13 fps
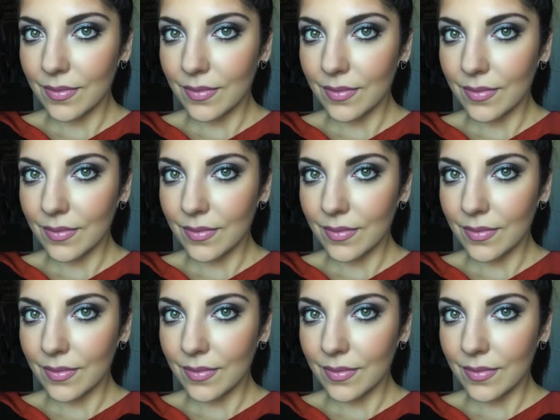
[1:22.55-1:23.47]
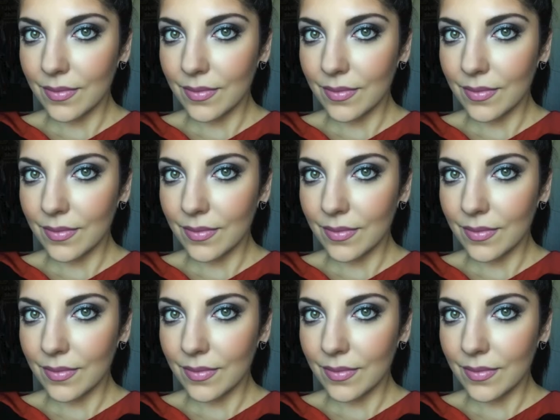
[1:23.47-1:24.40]

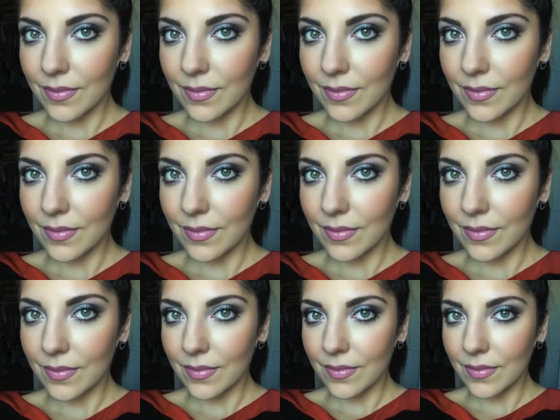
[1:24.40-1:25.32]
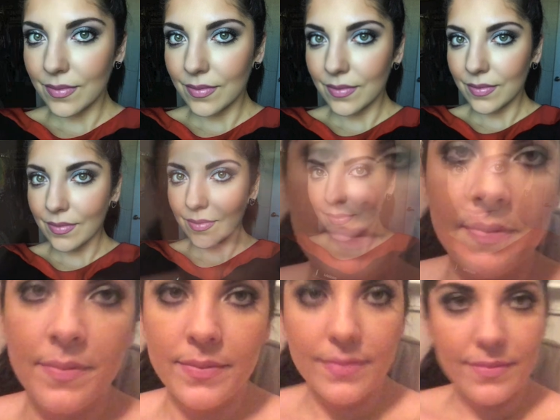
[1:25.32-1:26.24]

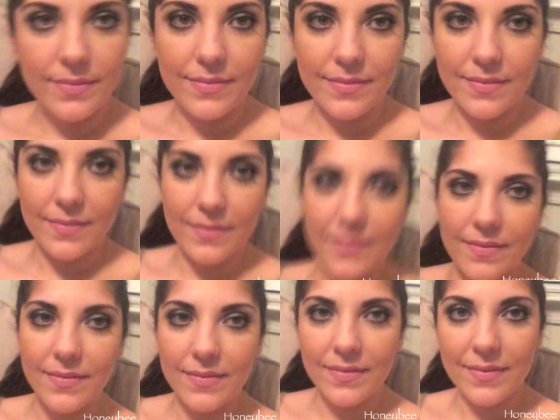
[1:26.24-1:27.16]
[no speech]